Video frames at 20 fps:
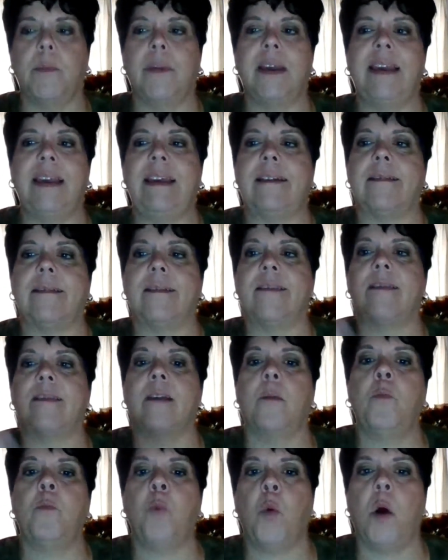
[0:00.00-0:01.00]
get
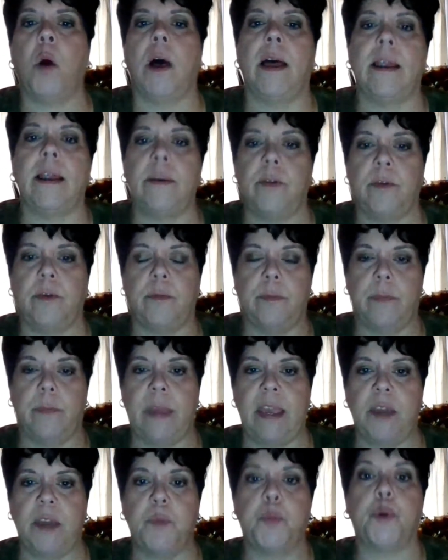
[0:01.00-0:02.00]
someone
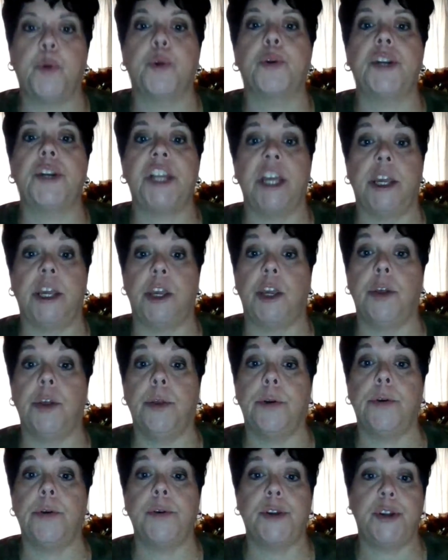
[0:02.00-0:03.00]
in
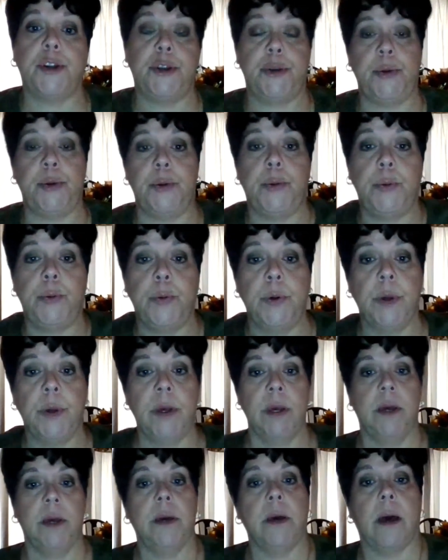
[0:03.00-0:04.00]
particular to
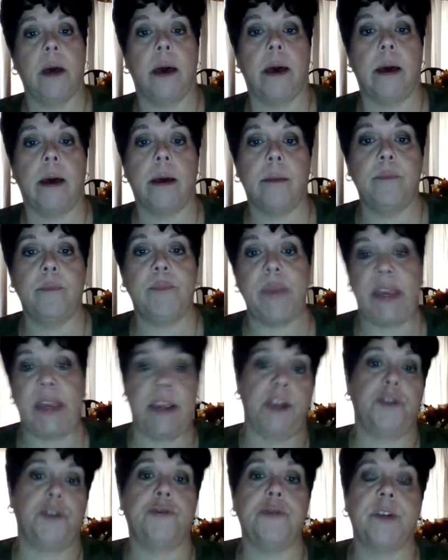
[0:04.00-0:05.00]
be
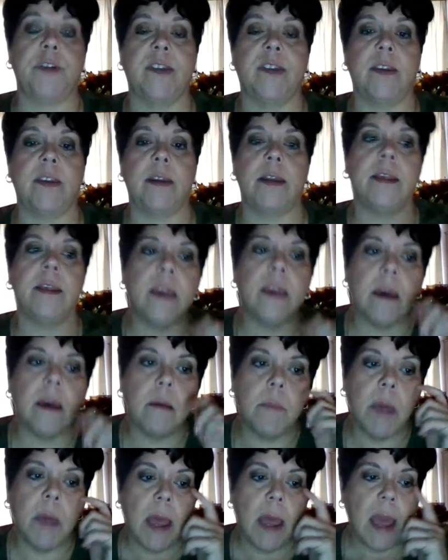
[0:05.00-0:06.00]
interested in them.